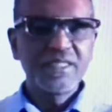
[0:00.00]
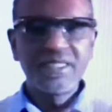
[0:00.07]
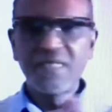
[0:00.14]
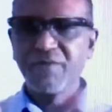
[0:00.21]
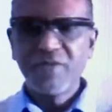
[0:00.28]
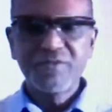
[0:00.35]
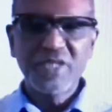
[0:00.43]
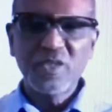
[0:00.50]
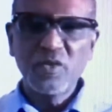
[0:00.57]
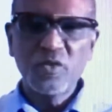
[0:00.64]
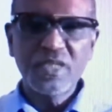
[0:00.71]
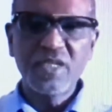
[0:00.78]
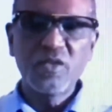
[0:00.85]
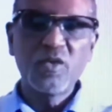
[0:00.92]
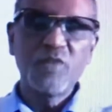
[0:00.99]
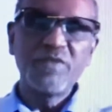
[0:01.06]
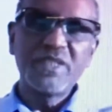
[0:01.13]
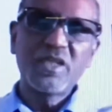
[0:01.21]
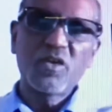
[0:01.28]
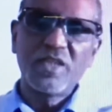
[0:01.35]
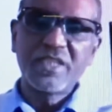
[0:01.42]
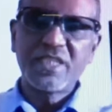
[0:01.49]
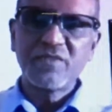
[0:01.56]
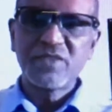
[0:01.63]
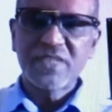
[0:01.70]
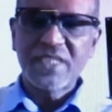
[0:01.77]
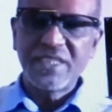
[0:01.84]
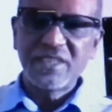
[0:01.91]
then perfectly okay, go with the
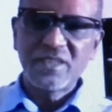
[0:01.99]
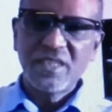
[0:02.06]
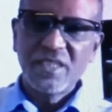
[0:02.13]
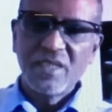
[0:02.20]
qualitative studies.